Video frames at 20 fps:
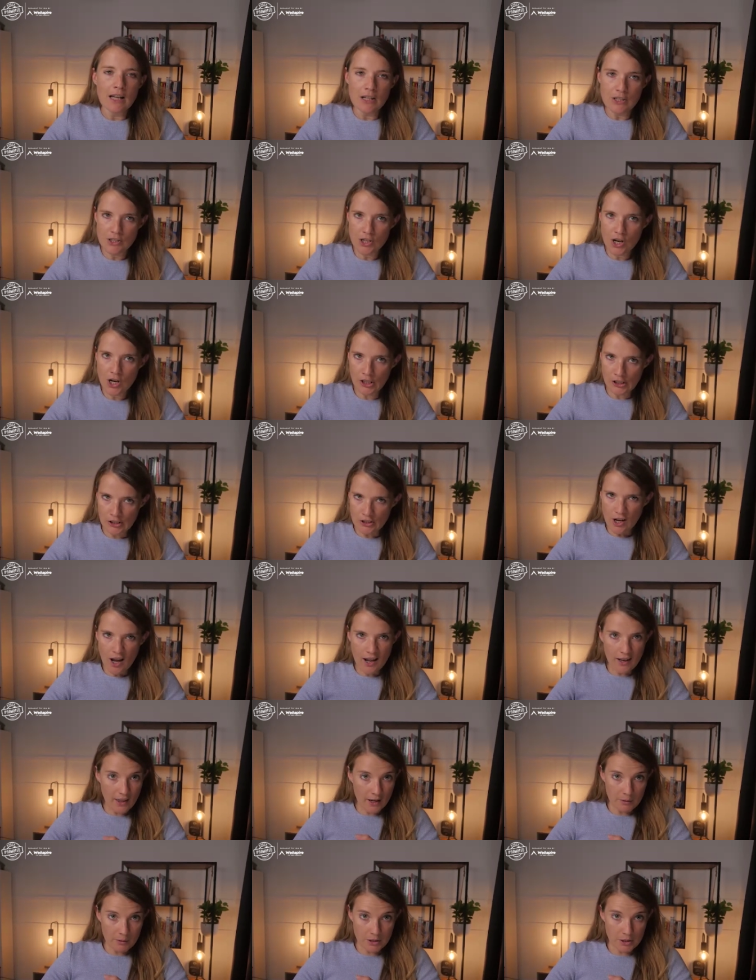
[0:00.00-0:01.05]
So kind
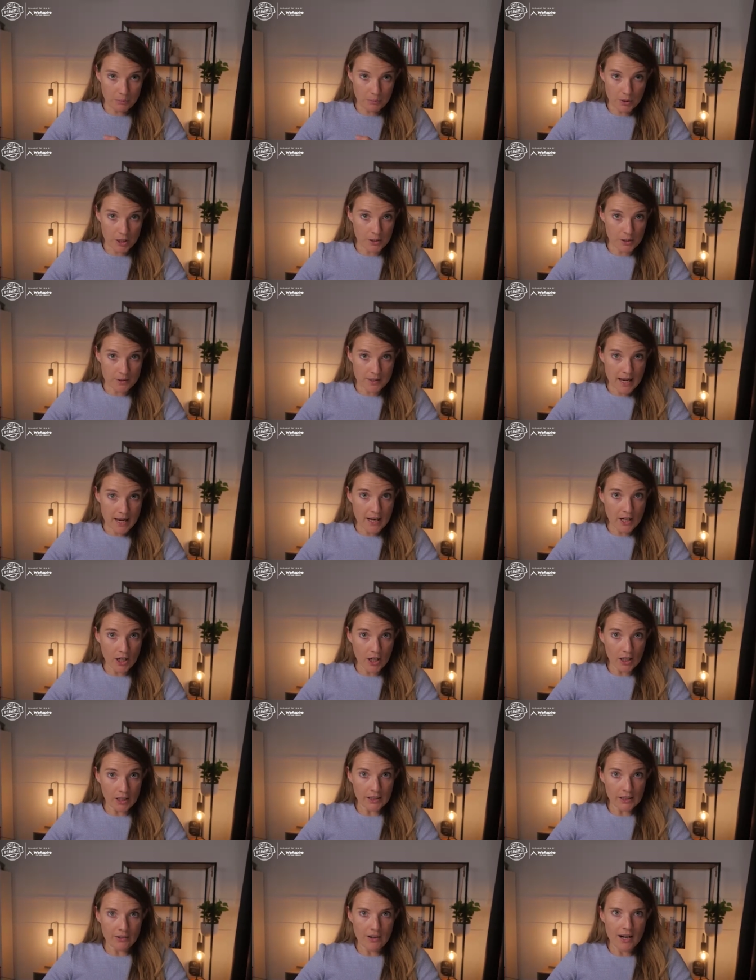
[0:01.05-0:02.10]
of like what you were saying
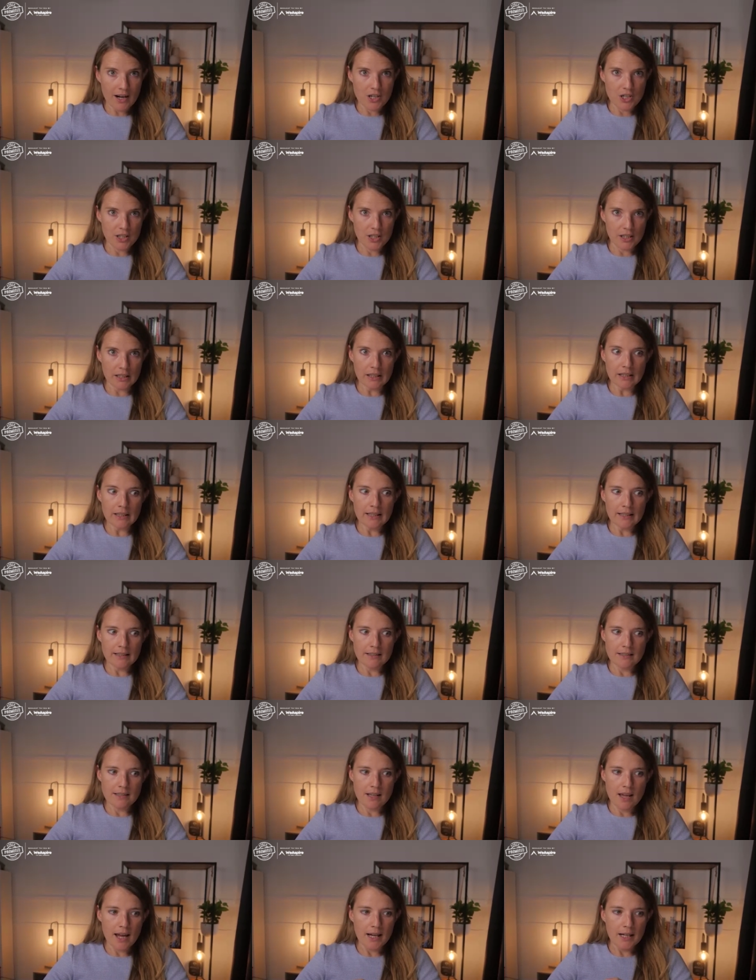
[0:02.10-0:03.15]
earlier, actually,
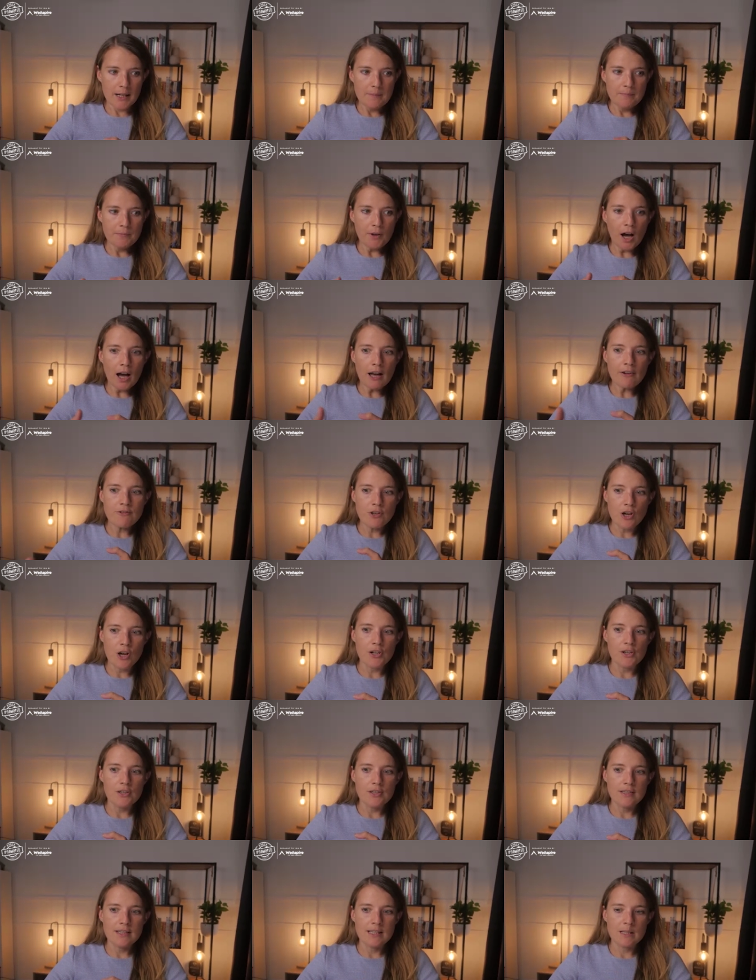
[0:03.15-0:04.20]
it's like I've
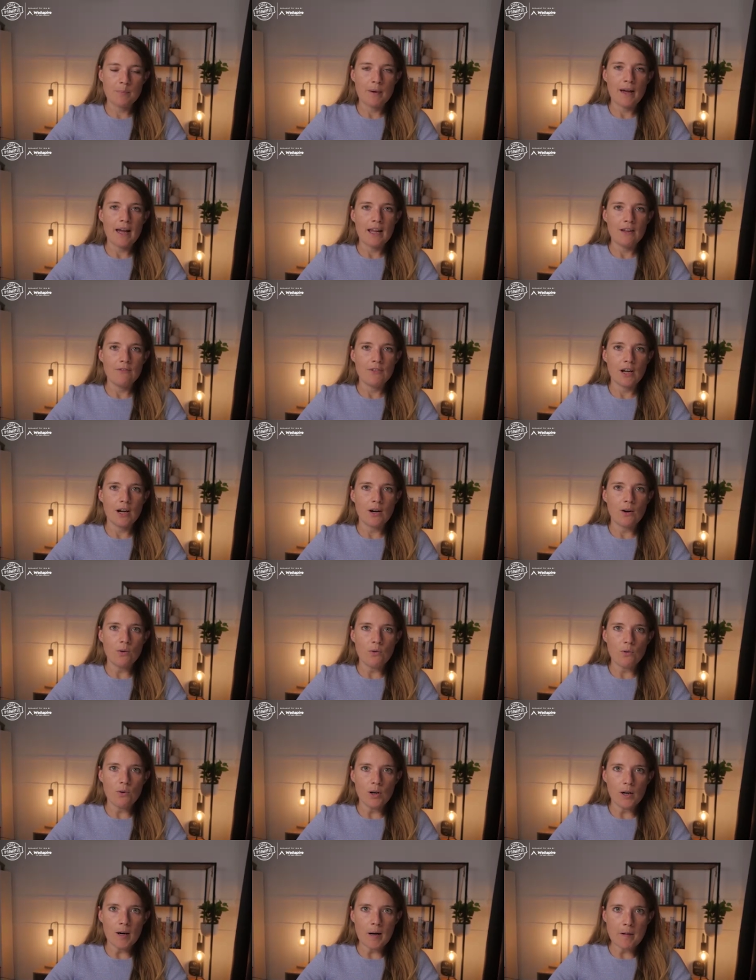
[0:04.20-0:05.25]
noticed this behavior
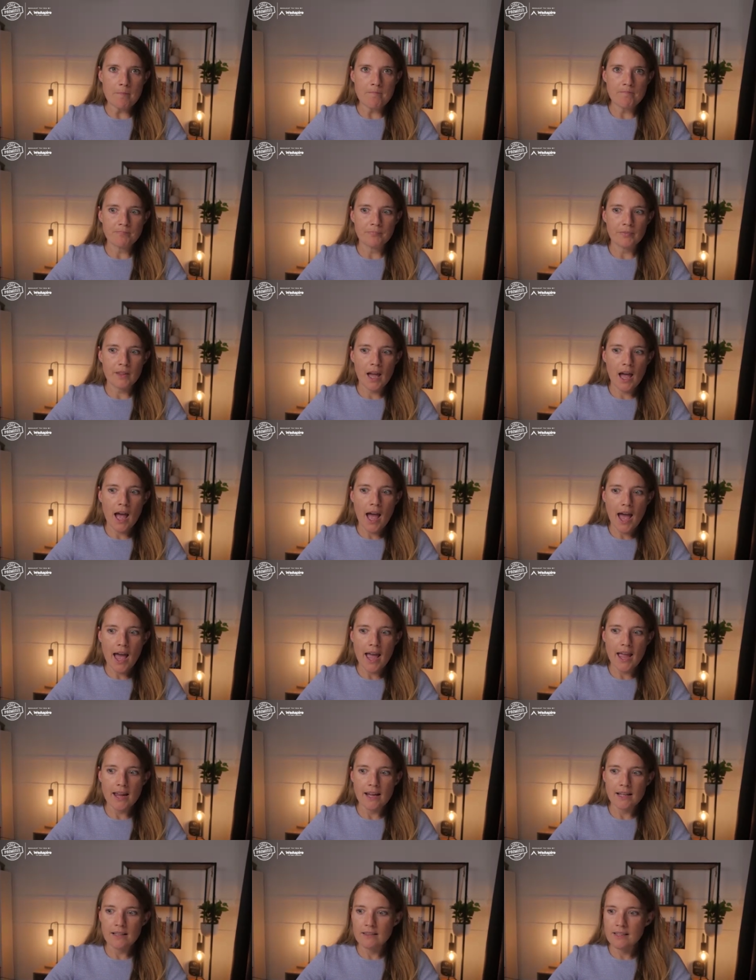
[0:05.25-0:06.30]
or
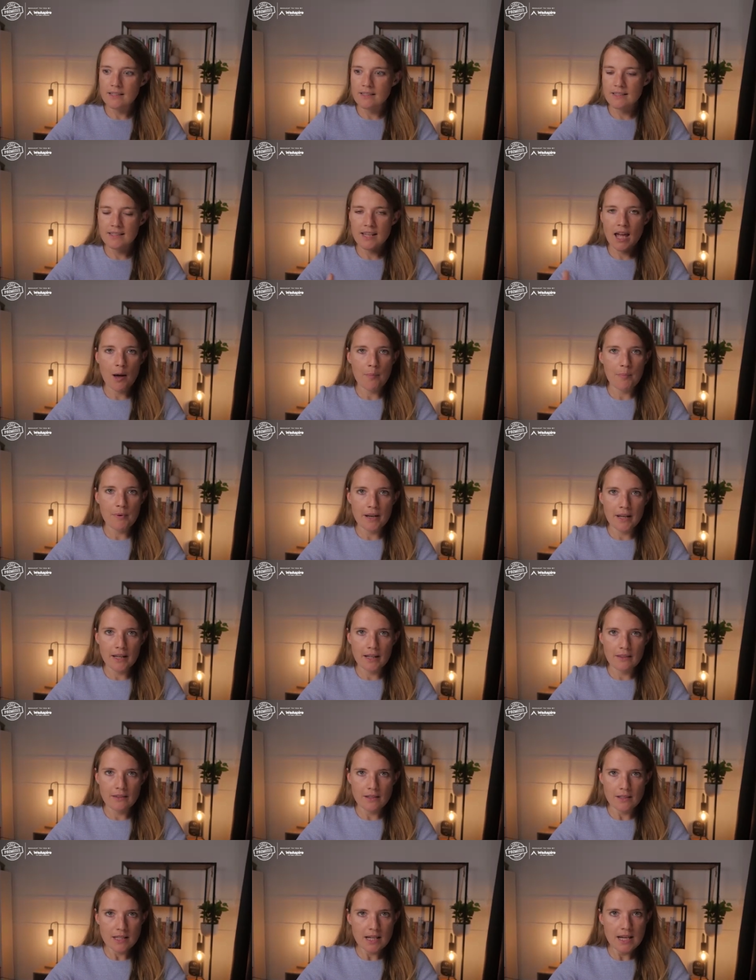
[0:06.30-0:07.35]
hey, this is happening
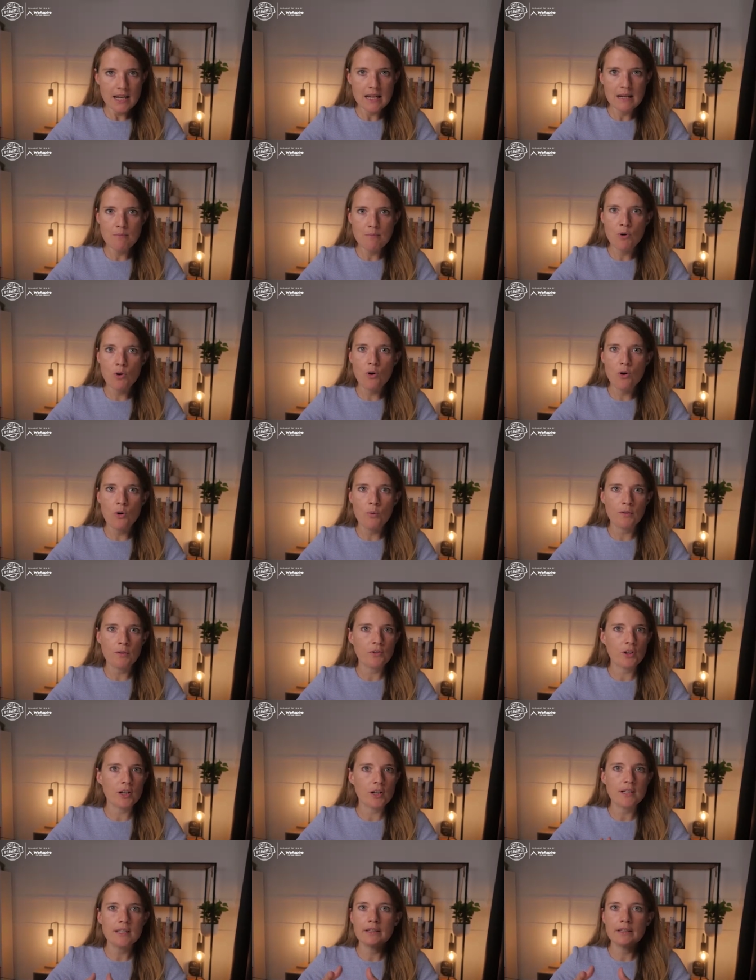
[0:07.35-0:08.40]
in the team, or we've
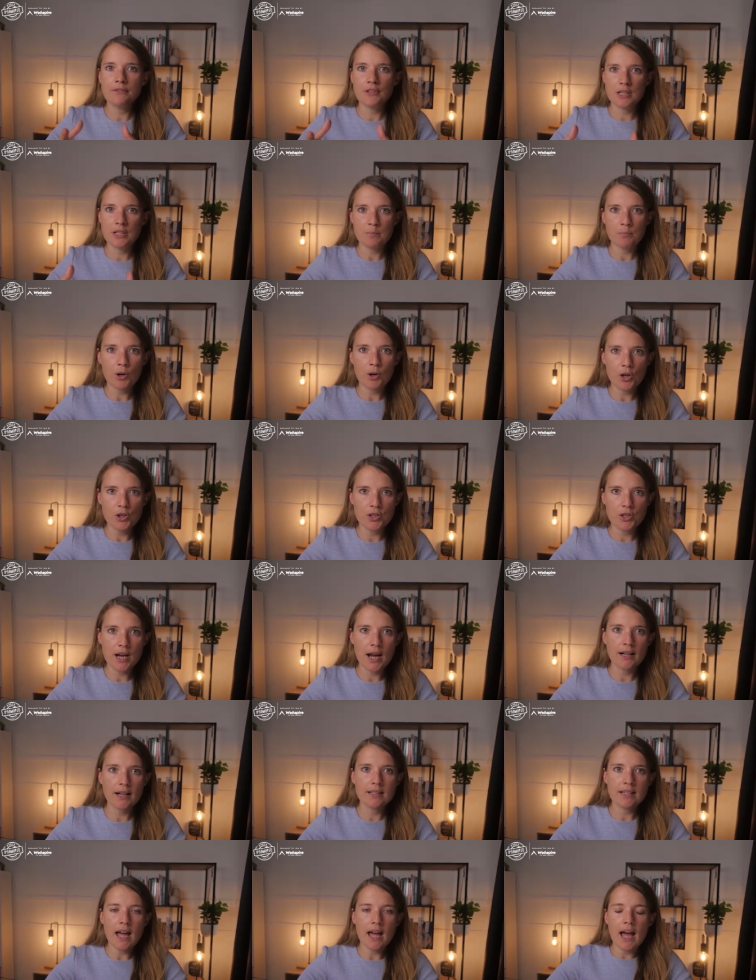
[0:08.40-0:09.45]
got to deliver this
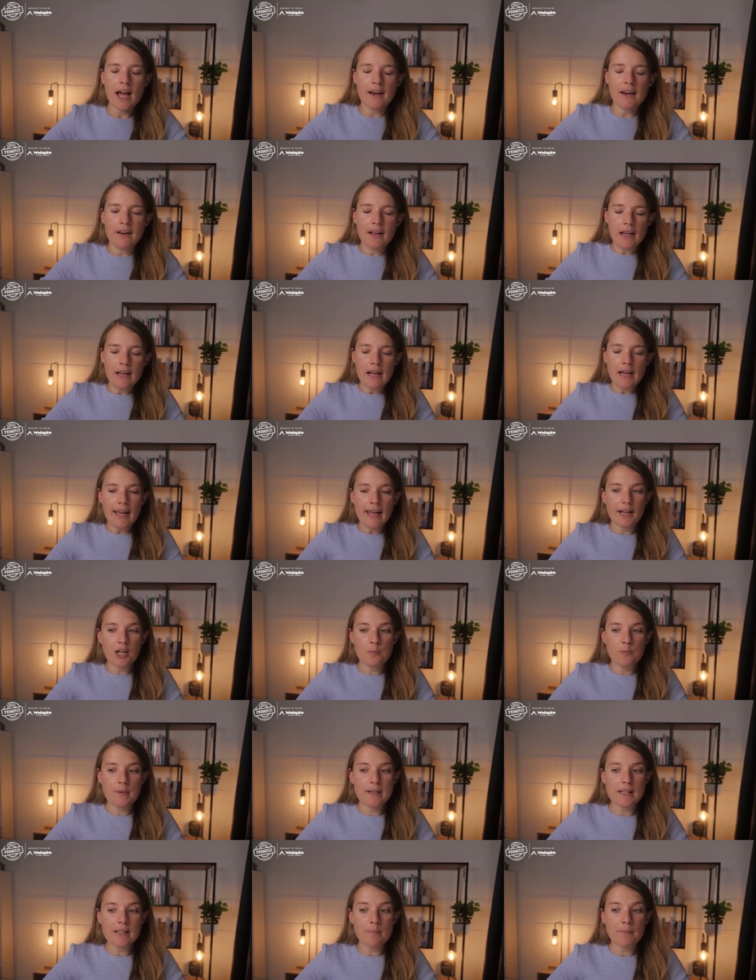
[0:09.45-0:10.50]
project. And it
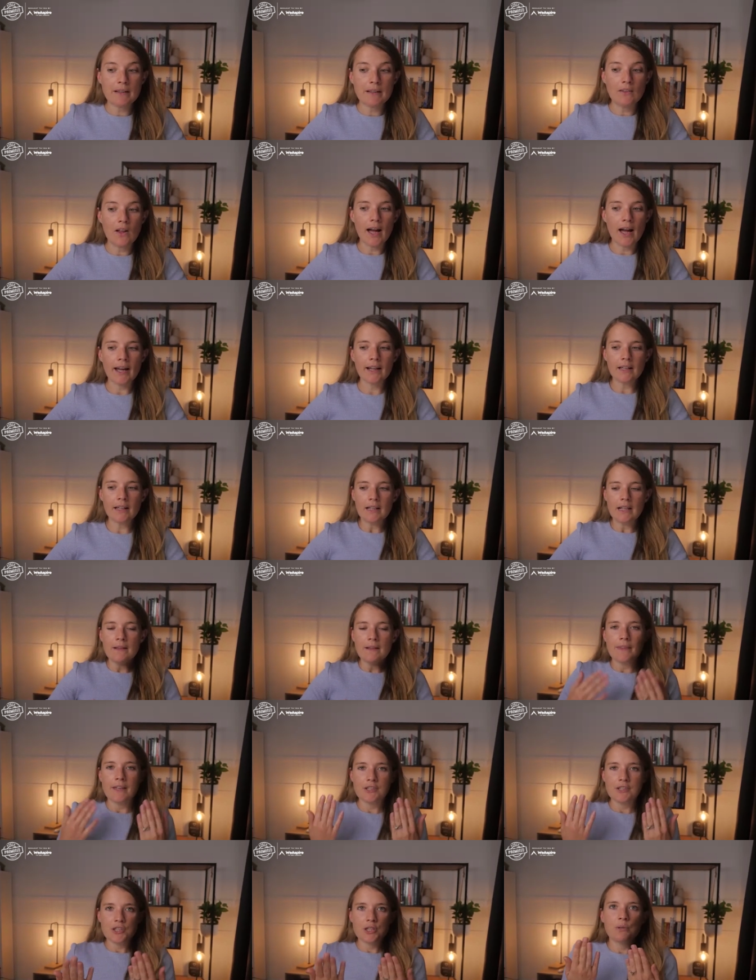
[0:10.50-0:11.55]
could be something like
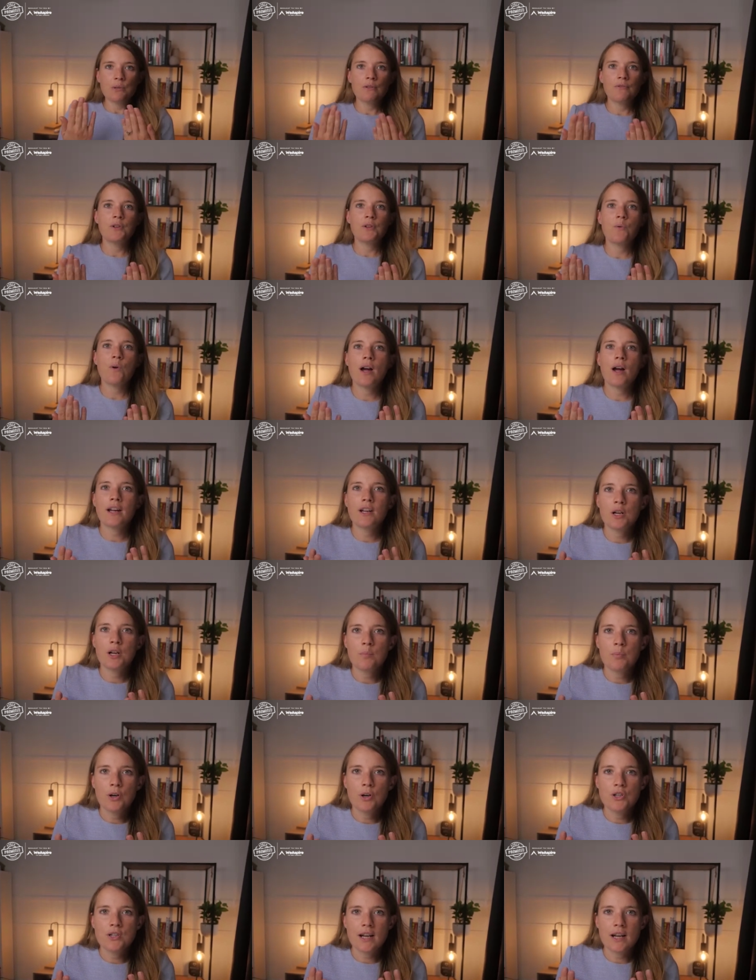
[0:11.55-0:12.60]
there's two of you working on a
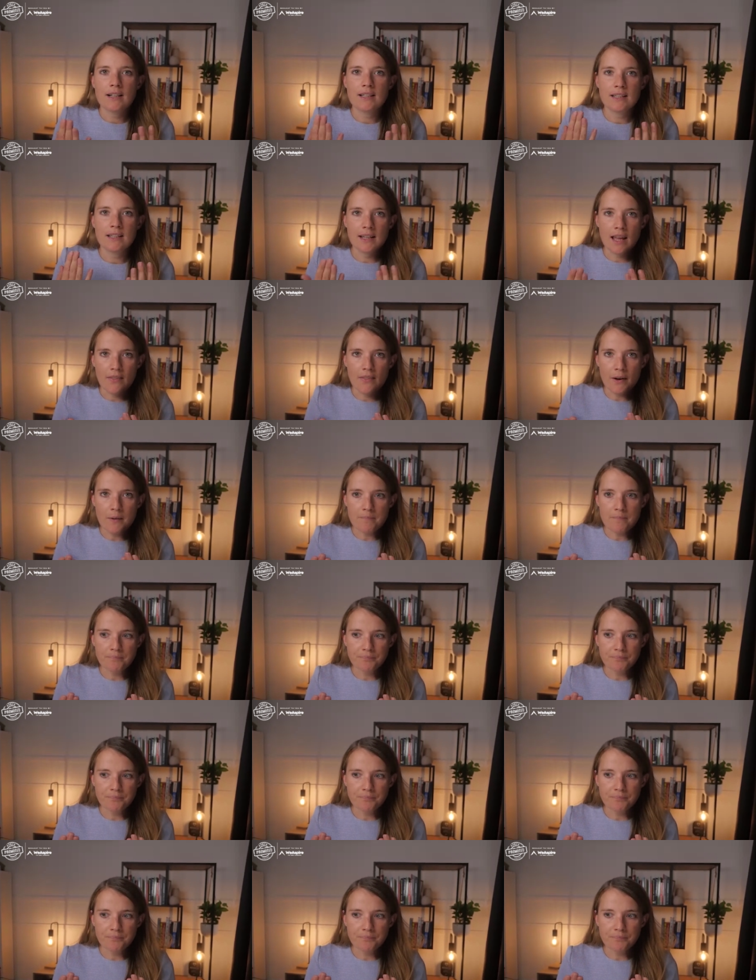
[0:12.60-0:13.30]
project together